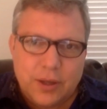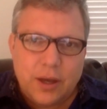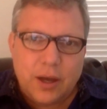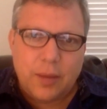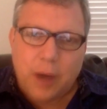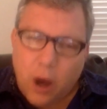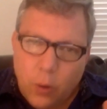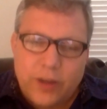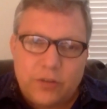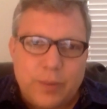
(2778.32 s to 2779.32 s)

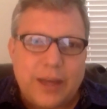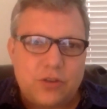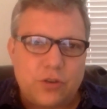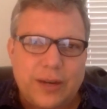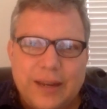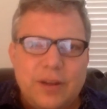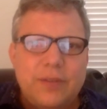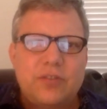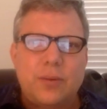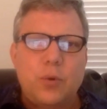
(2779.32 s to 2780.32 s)
Always make sure, even
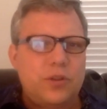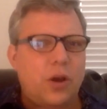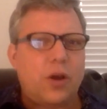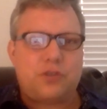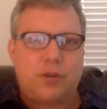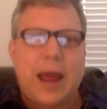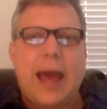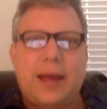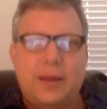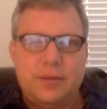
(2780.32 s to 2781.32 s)
if someone's off
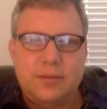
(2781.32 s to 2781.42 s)
track